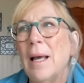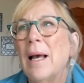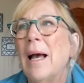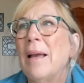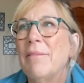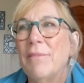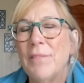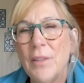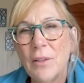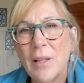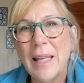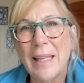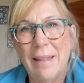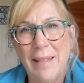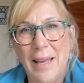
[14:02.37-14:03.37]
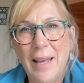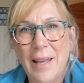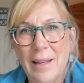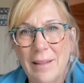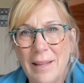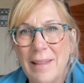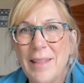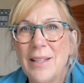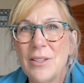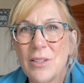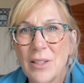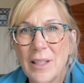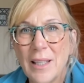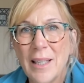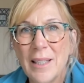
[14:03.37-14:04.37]
I feel like that. I think it's
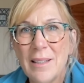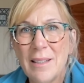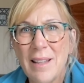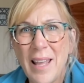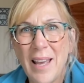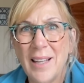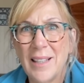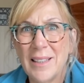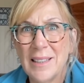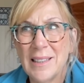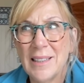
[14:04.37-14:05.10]
going to get to that.